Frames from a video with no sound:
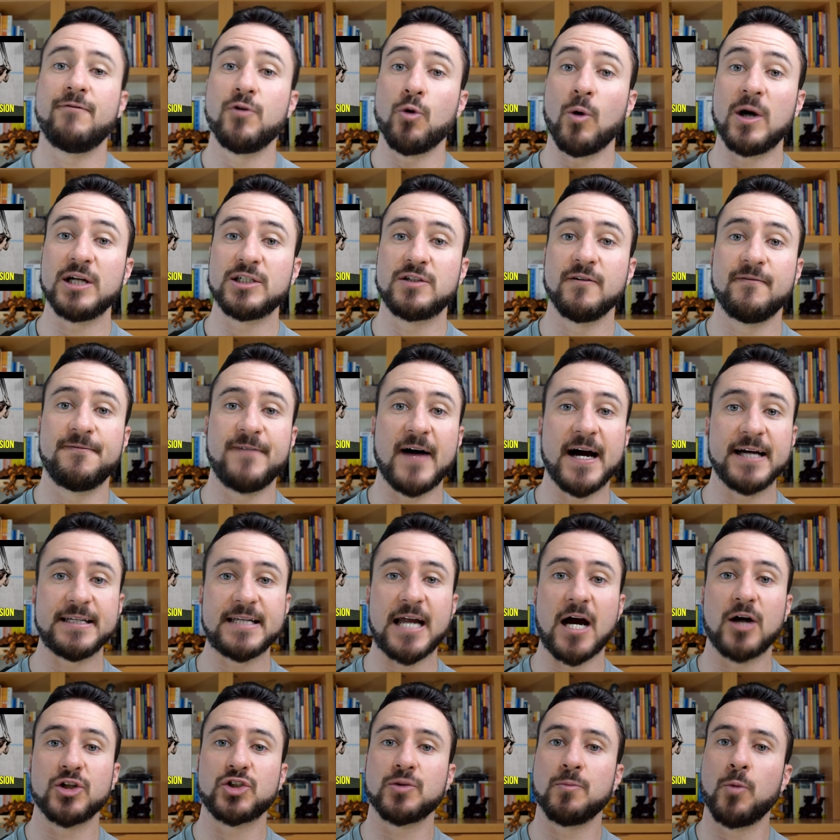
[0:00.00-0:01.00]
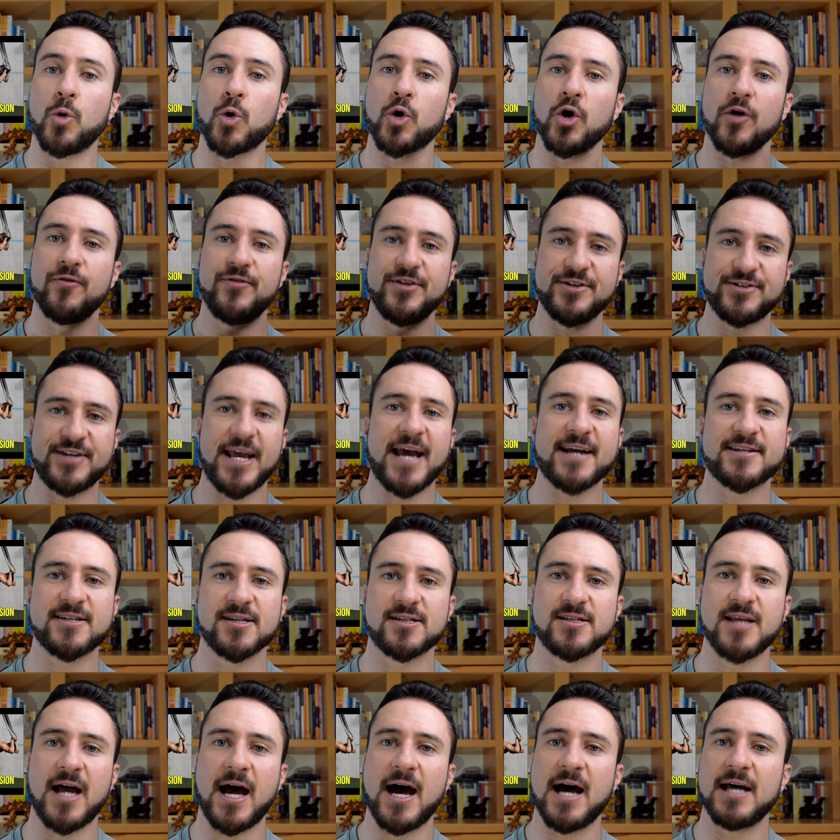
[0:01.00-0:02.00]
you want to find out more on this
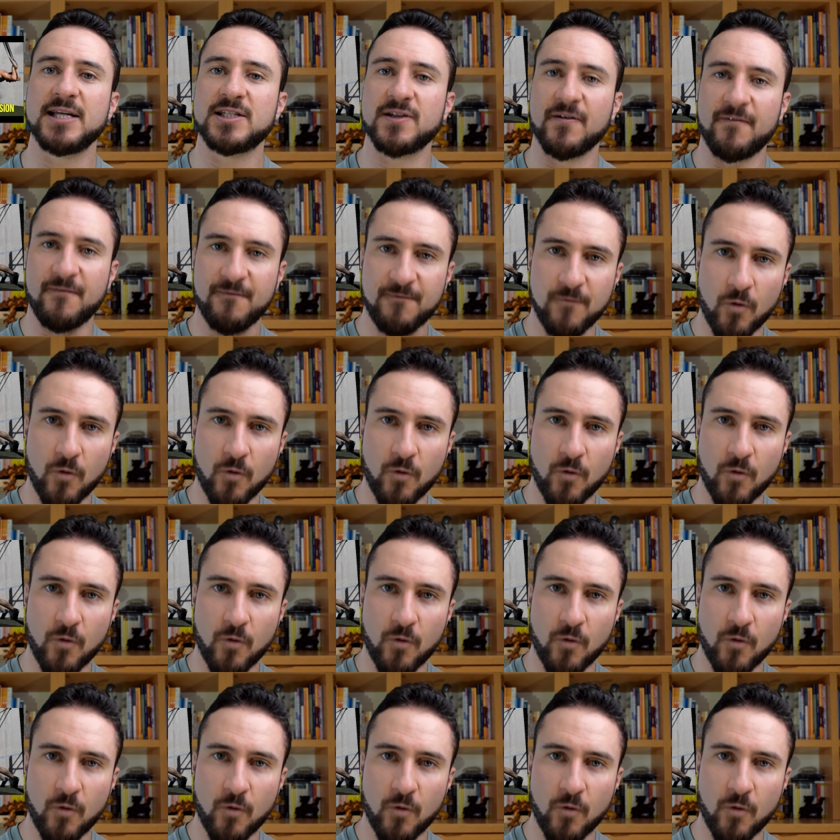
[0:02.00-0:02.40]
exercise,